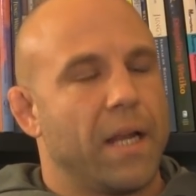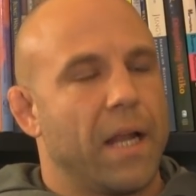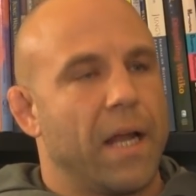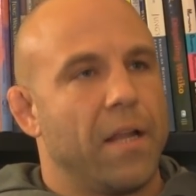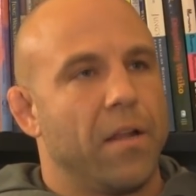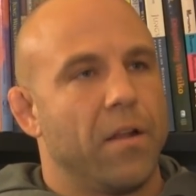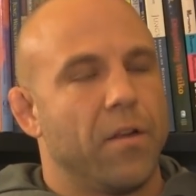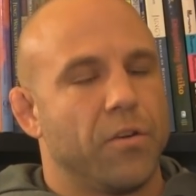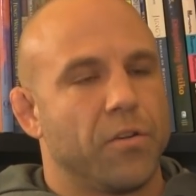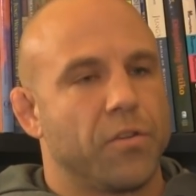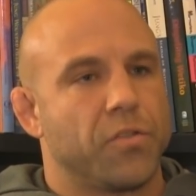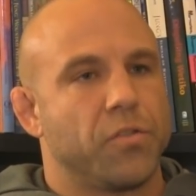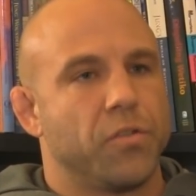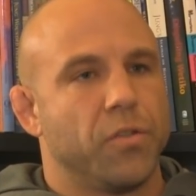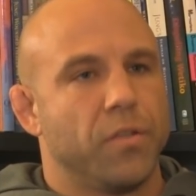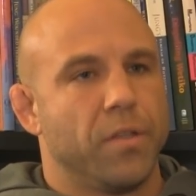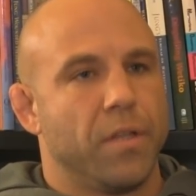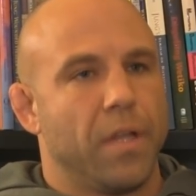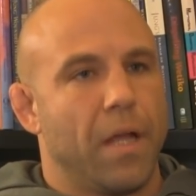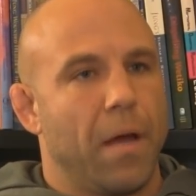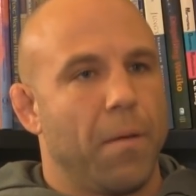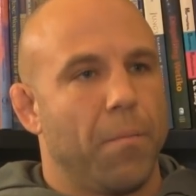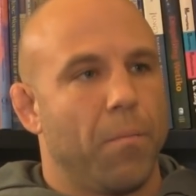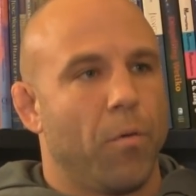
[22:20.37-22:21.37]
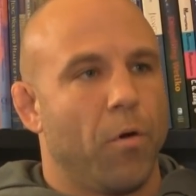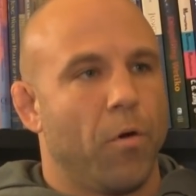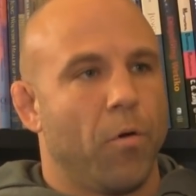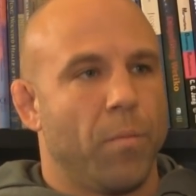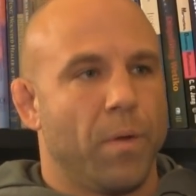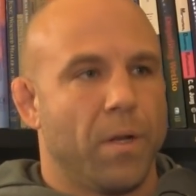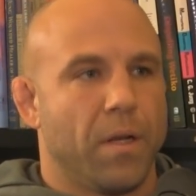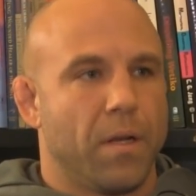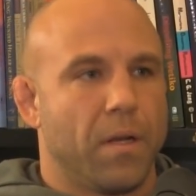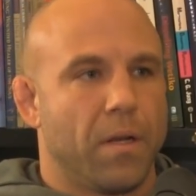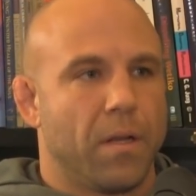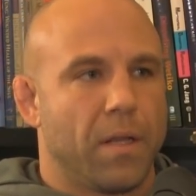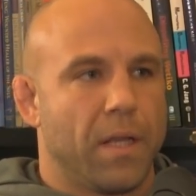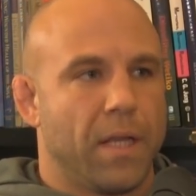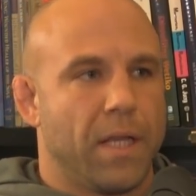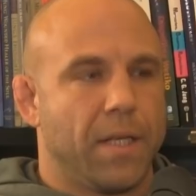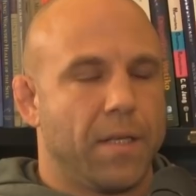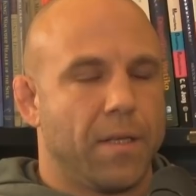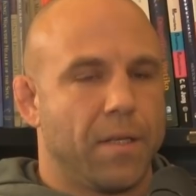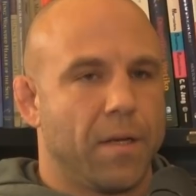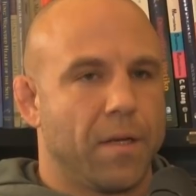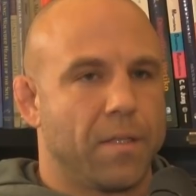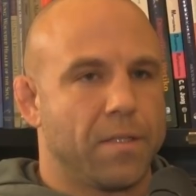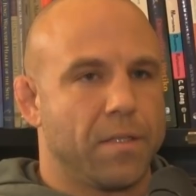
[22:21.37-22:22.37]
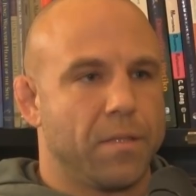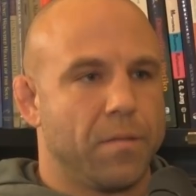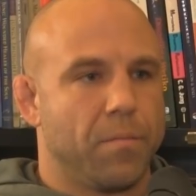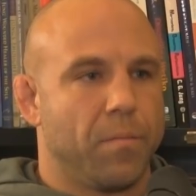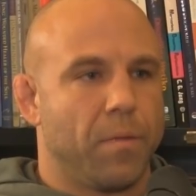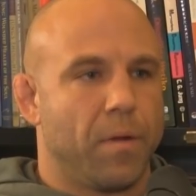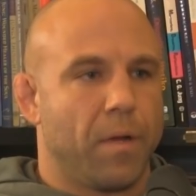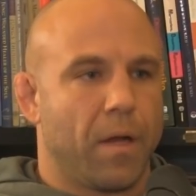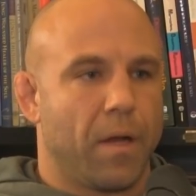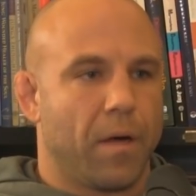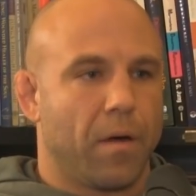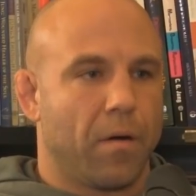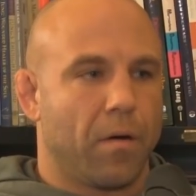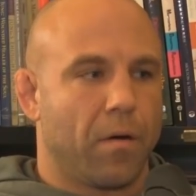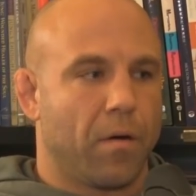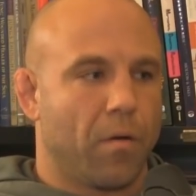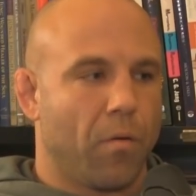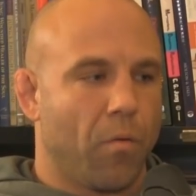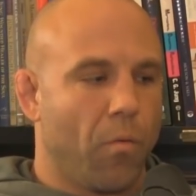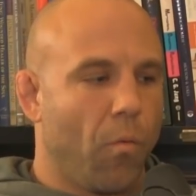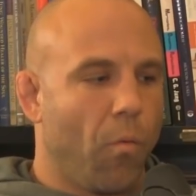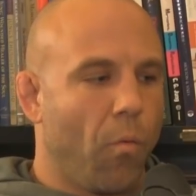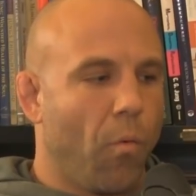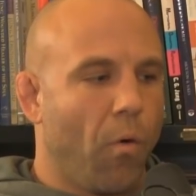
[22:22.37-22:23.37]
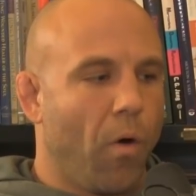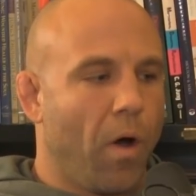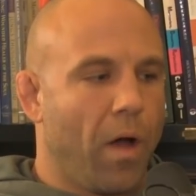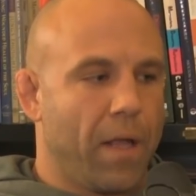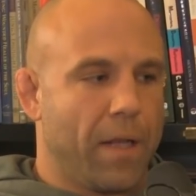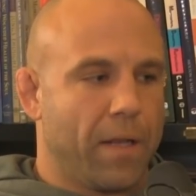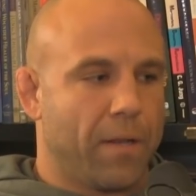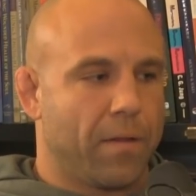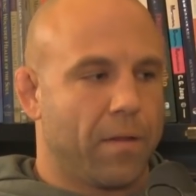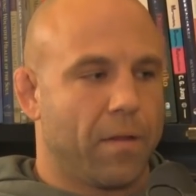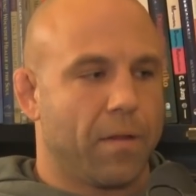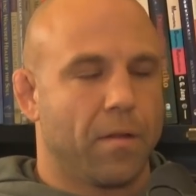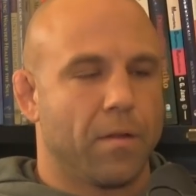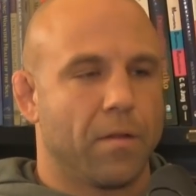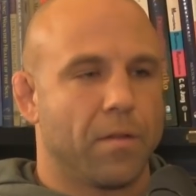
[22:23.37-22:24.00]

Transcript: I understood in that moment, it doesn't matter what